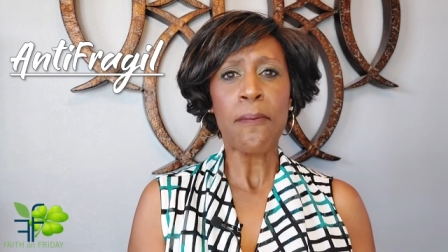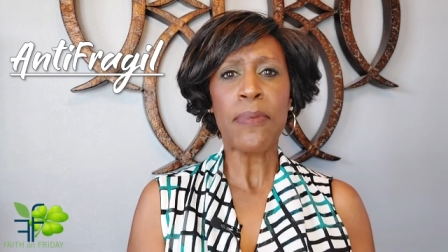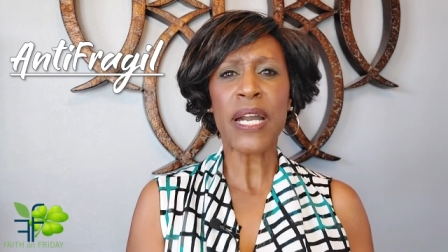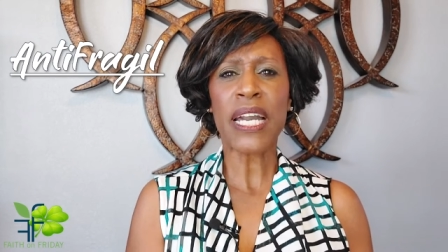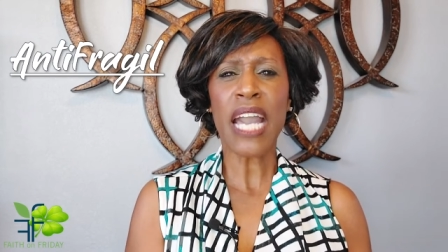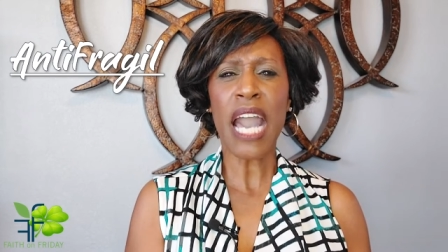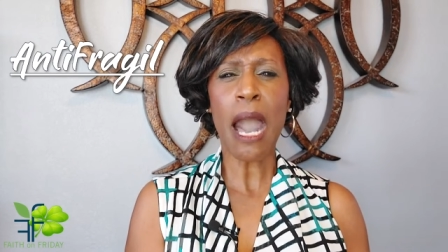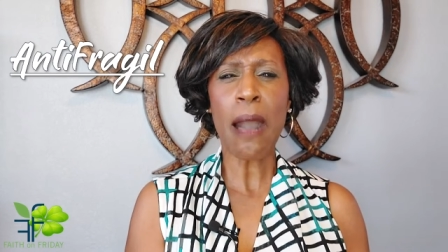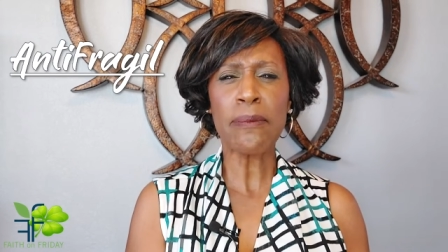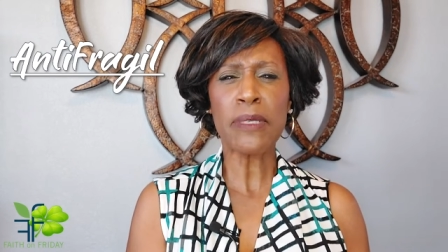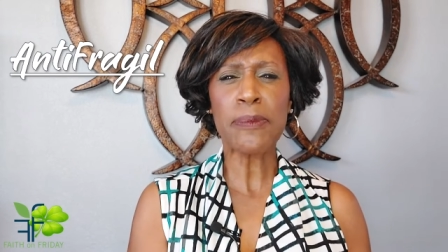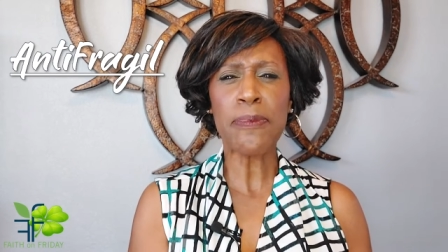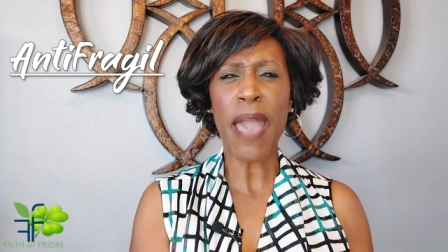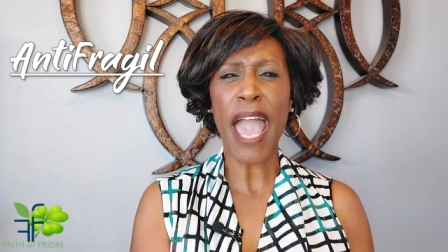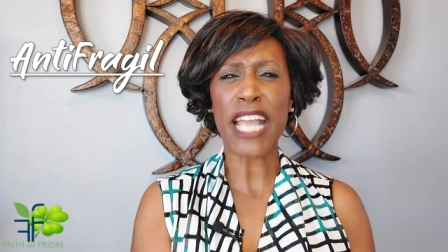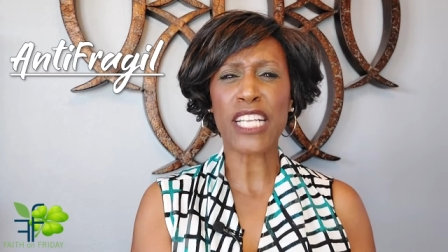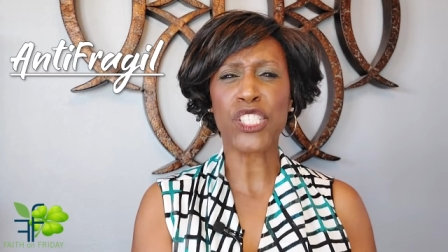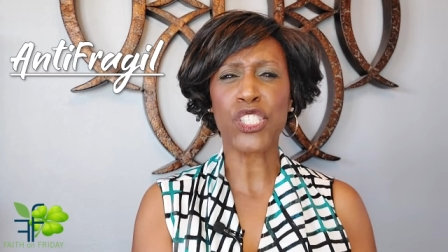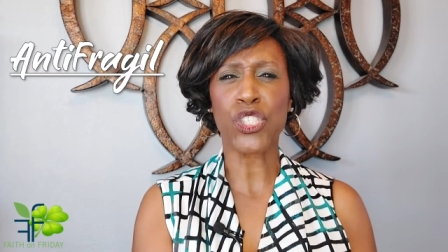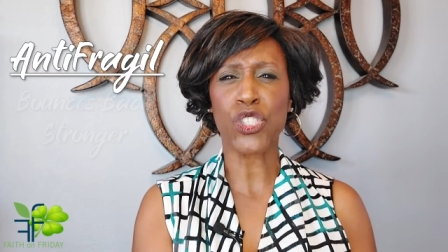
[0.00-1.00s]
but comes
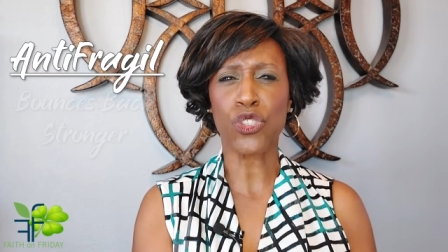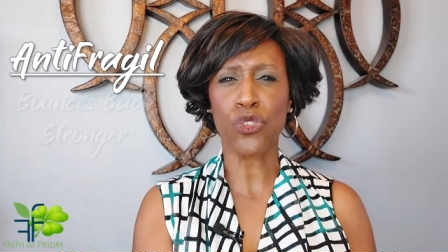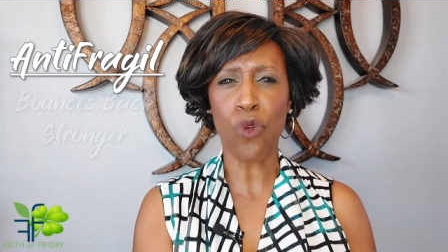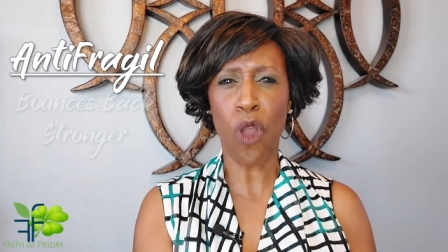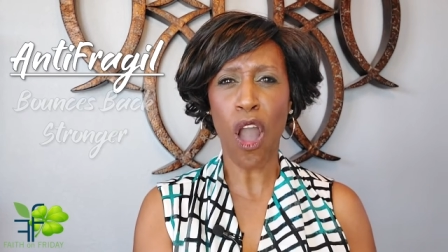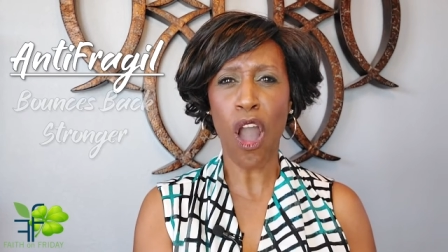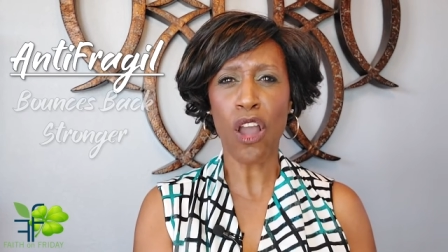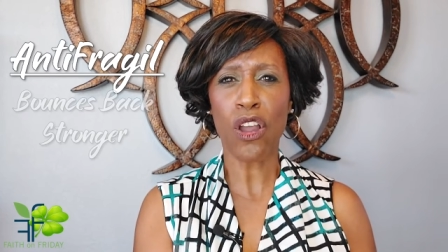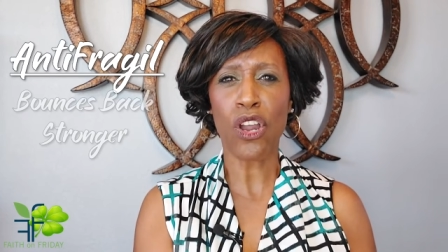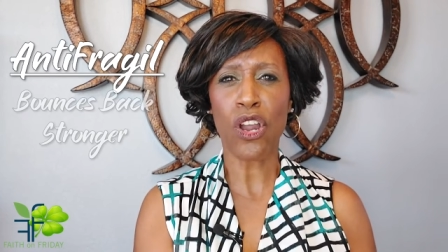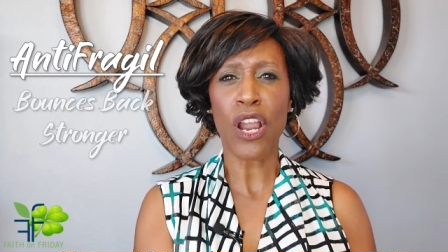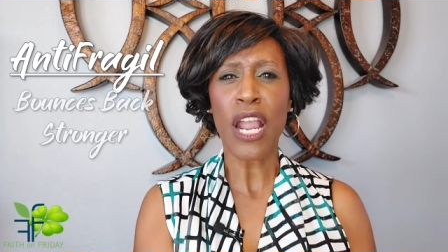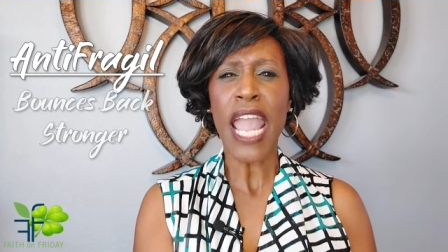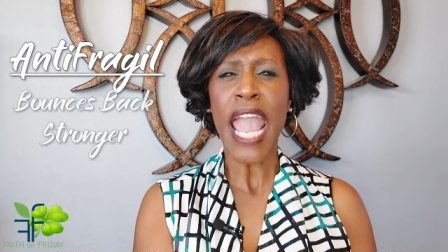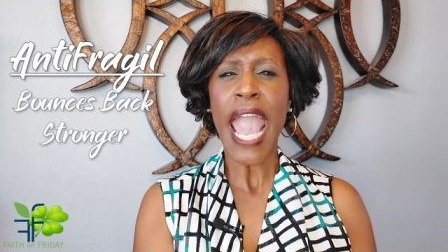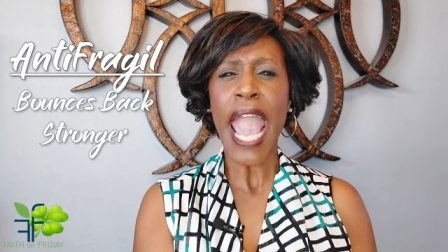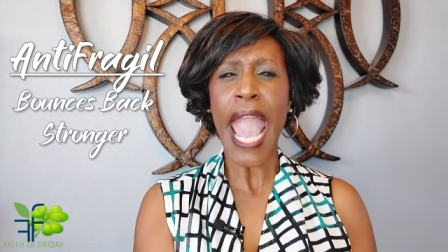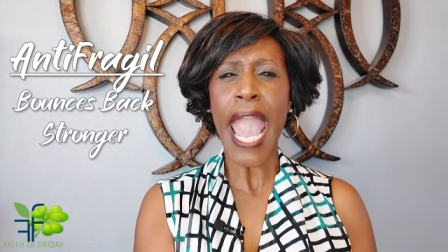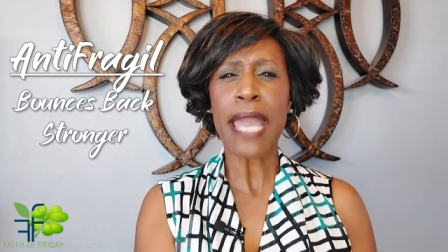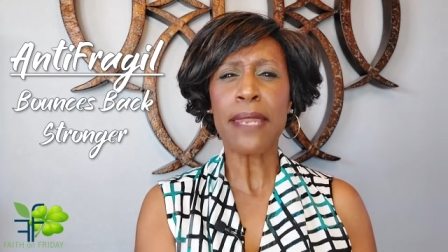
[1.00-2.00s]
back stronger
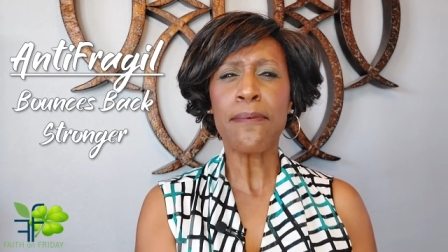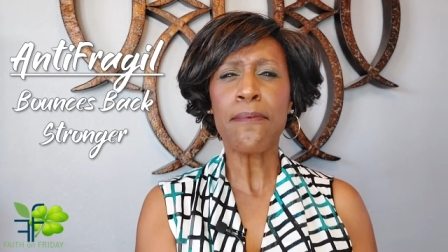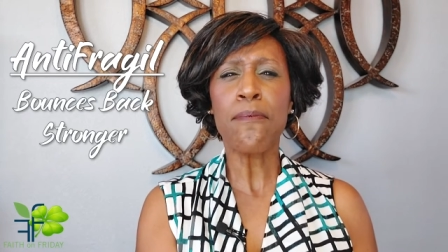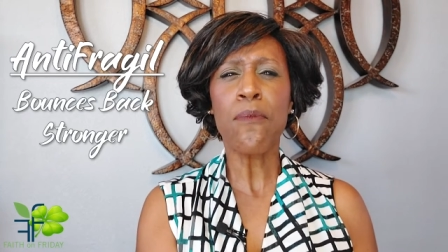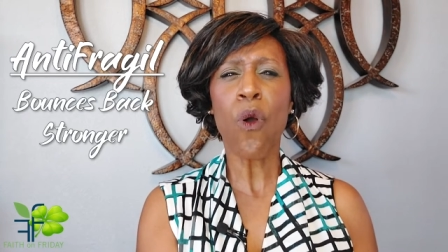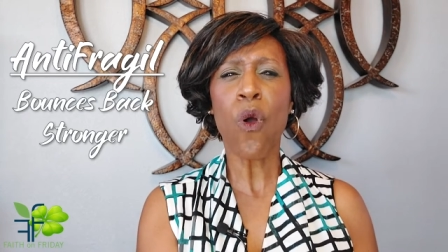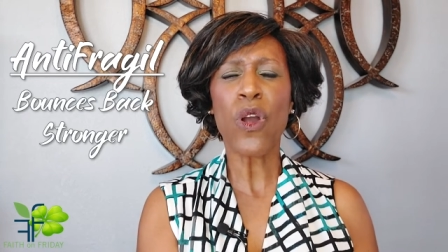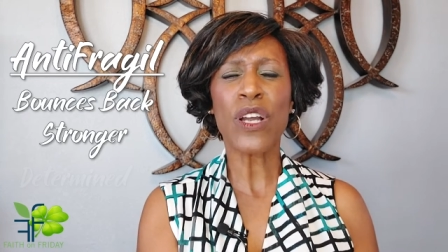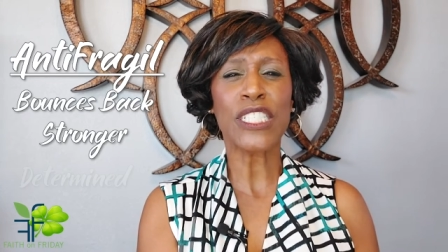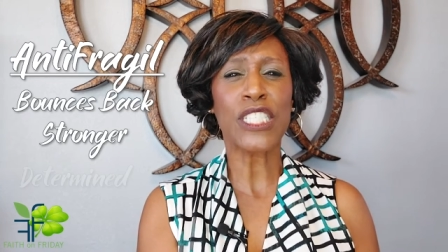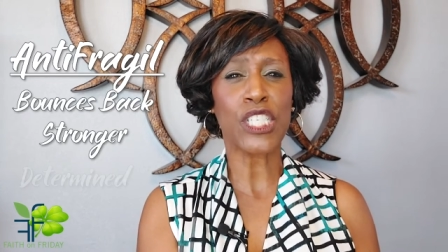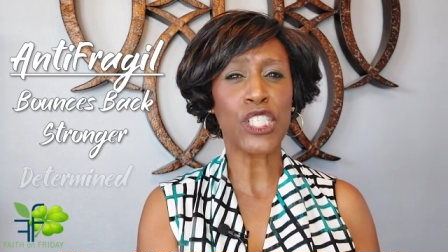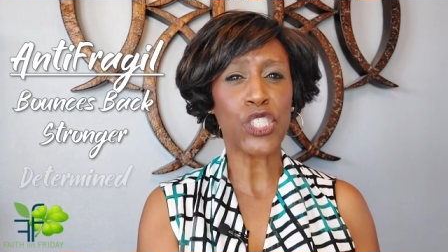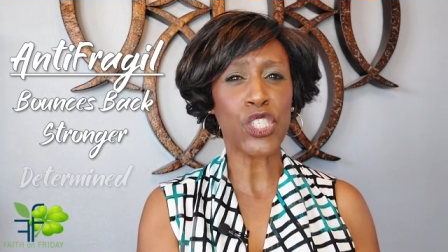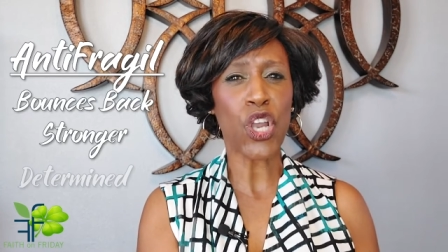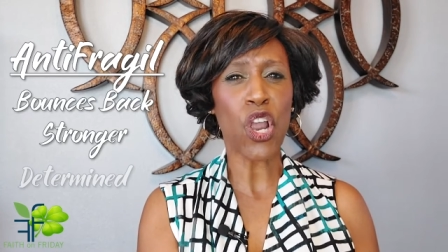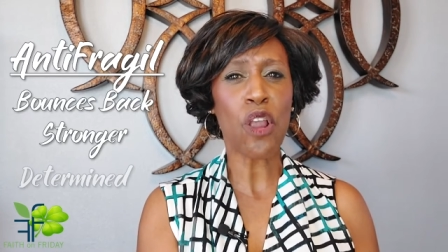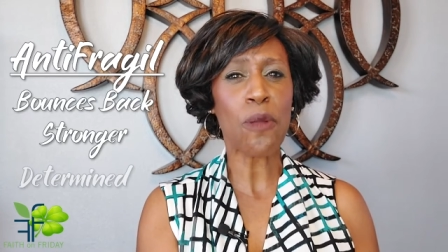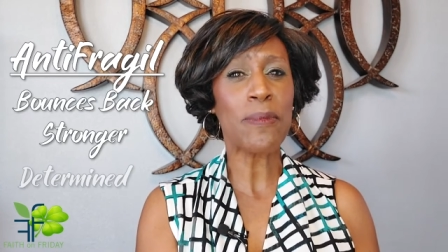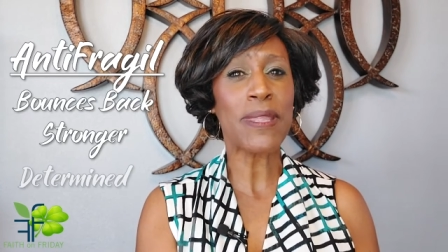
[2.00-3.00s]
and more
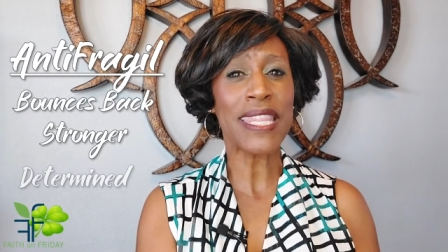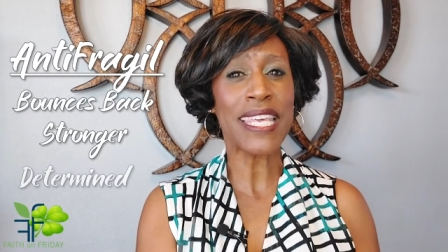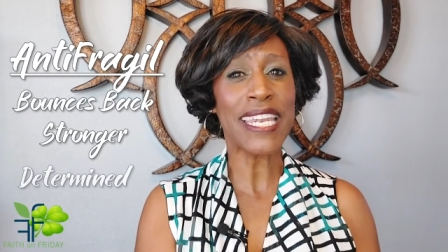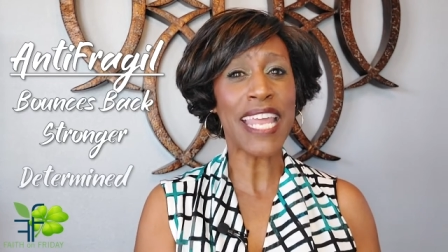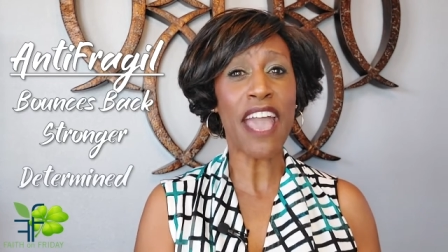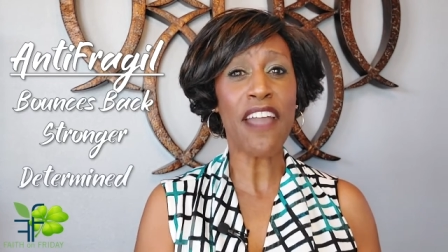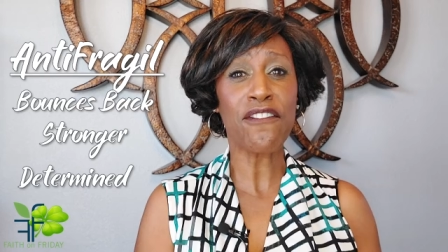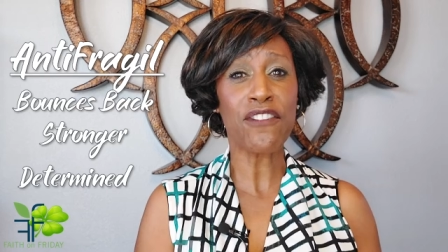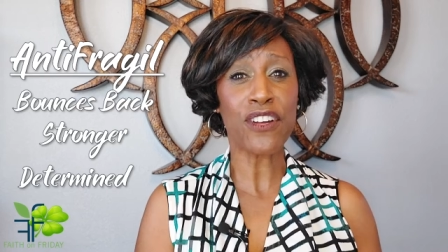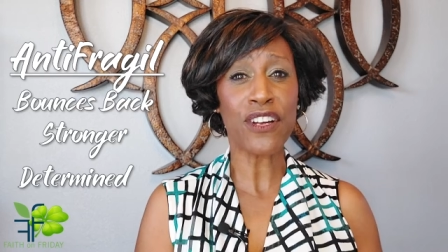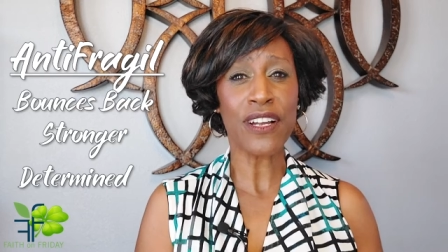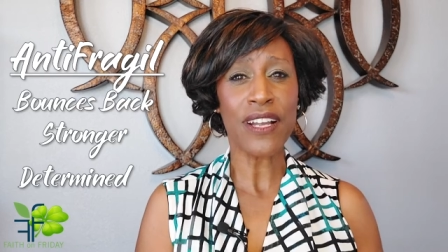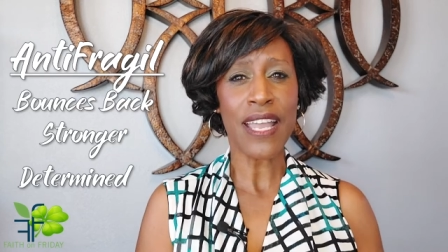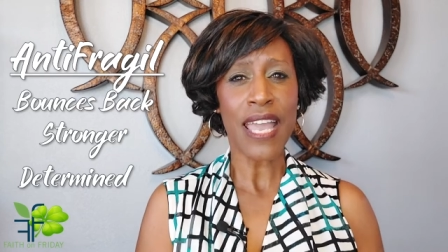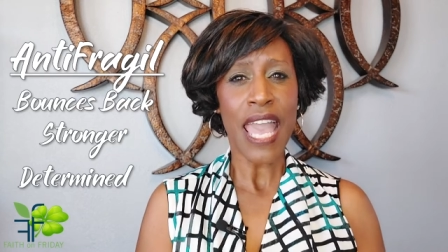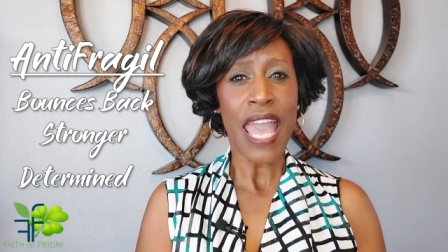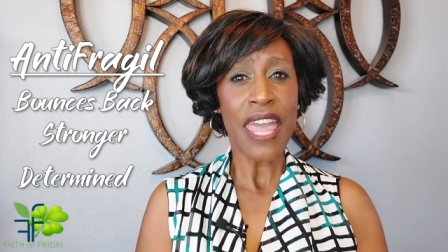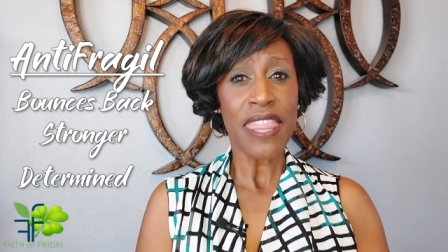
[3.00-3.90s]
determined than ever,